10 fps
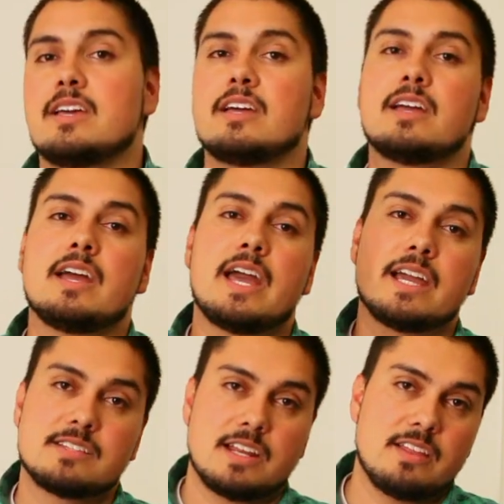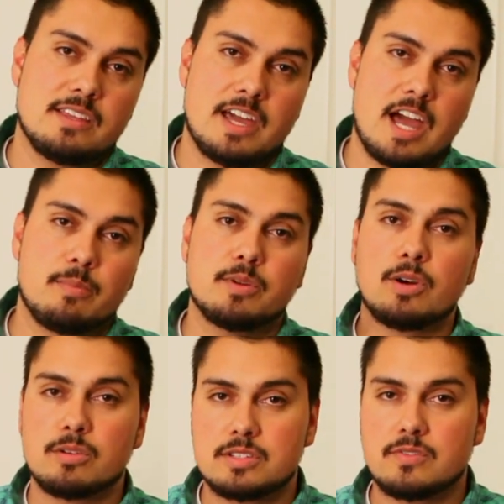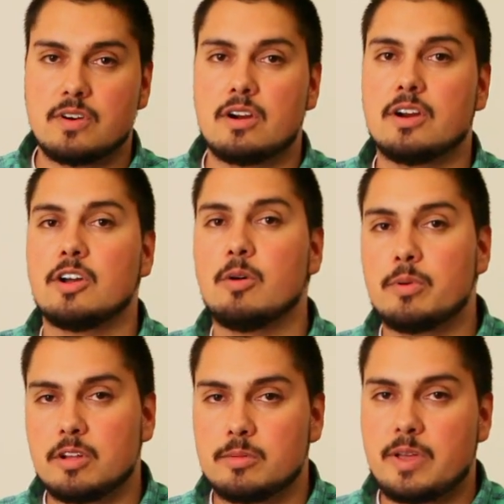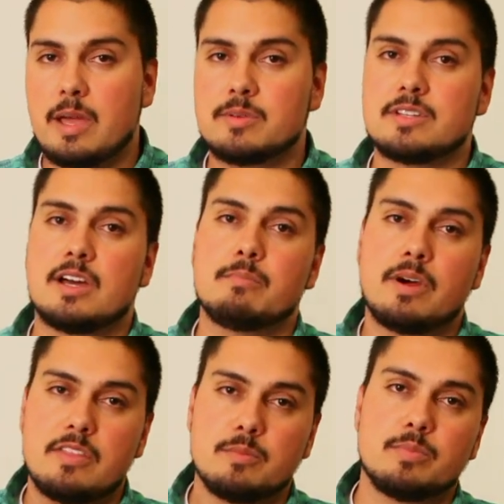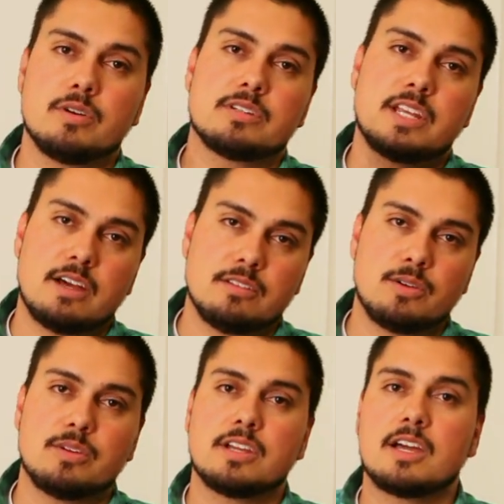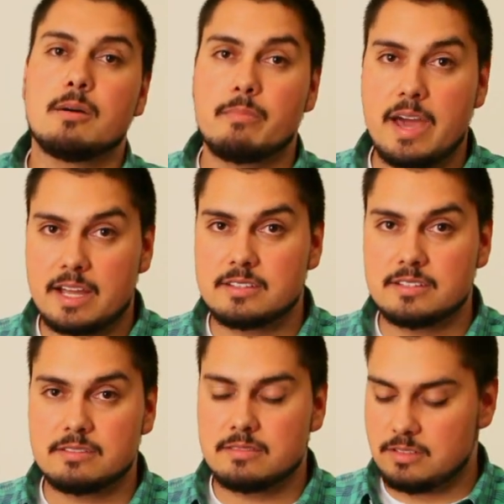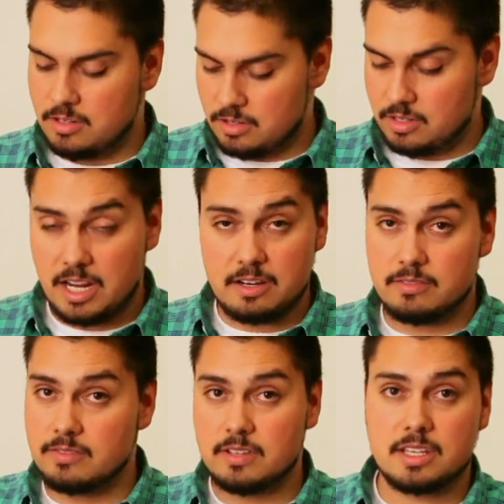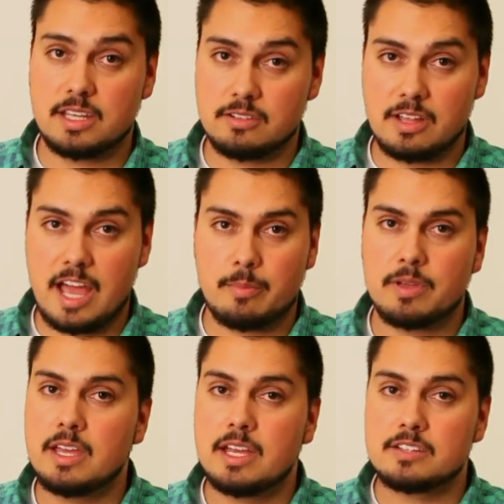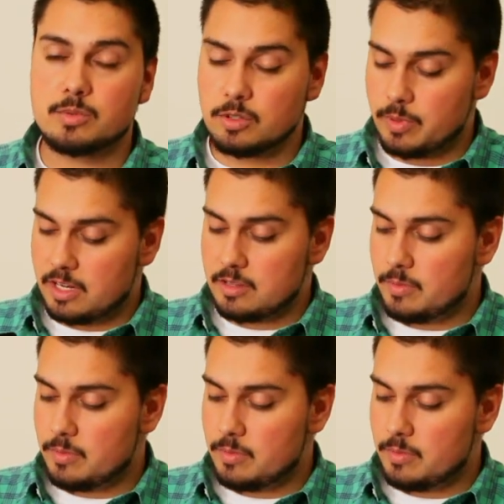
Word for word: to exit out of the app, go to Safari, open up Amazon, buy the book, download it, come back to your native Kindle app. It's a real pain in the